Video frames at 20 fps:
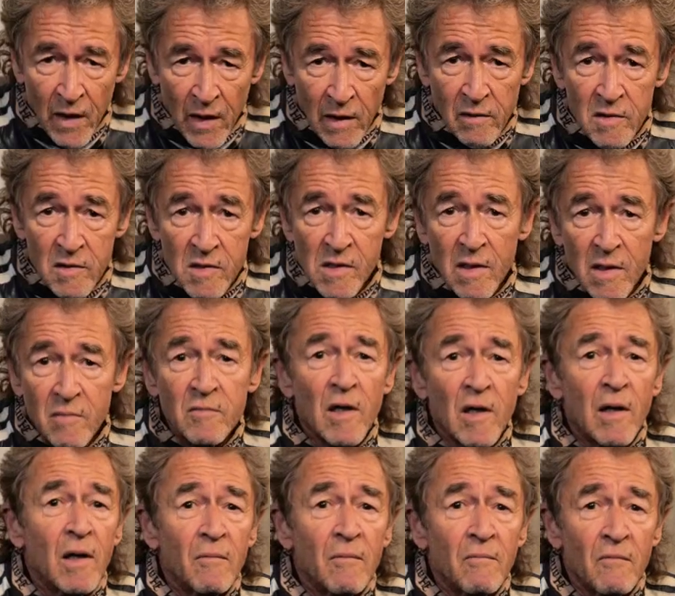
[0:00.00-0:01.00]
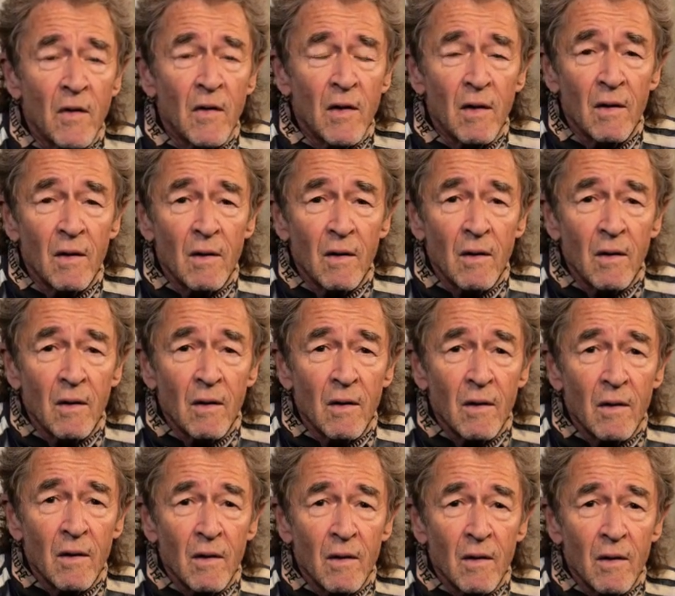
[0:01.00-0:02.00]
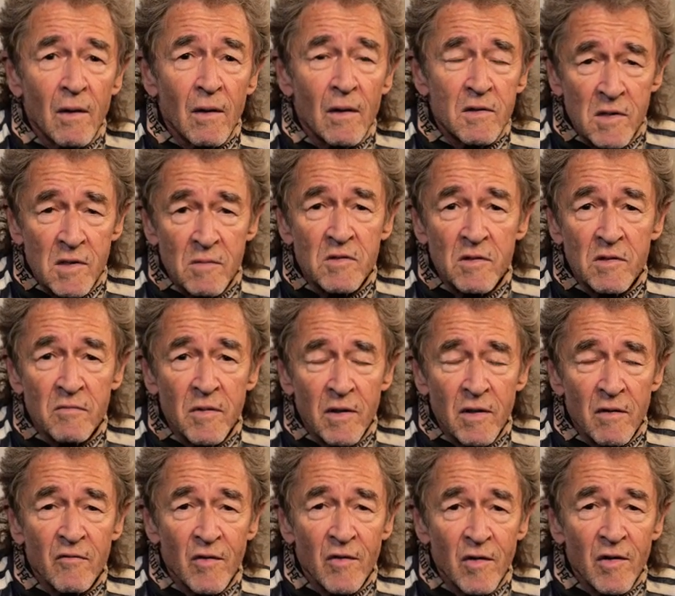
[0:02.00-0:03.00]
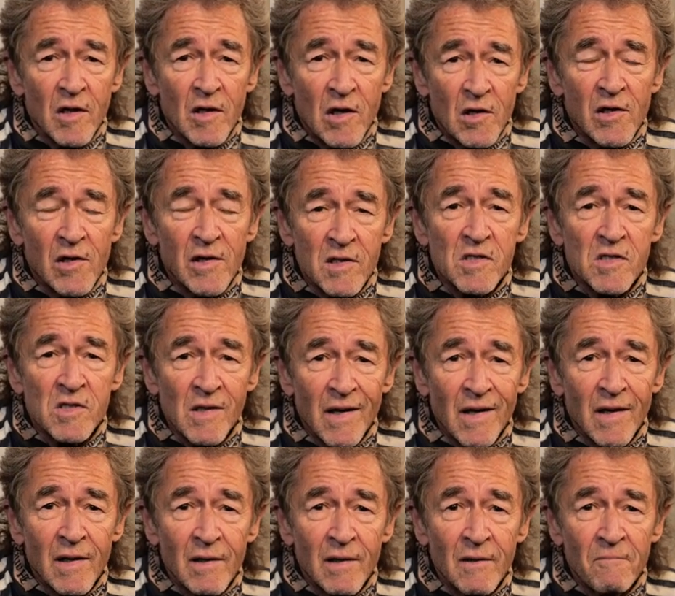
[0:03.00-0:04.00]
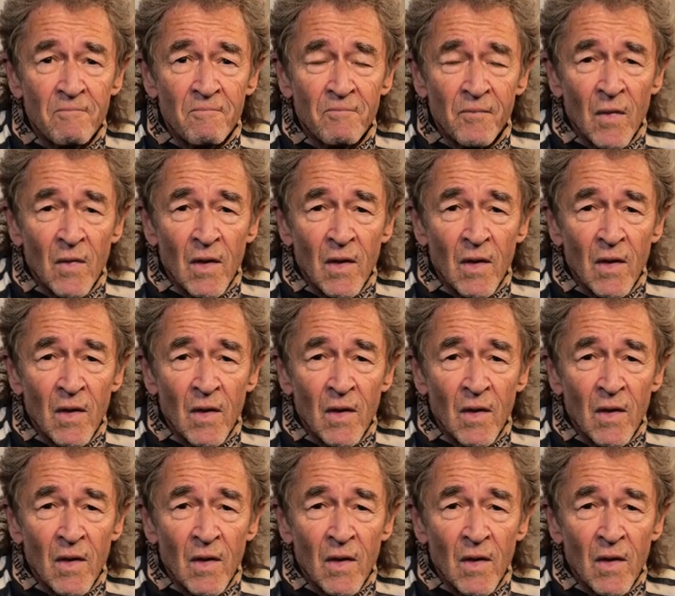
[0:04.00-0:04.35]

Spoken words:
At the same time, it seems to be a very clear sign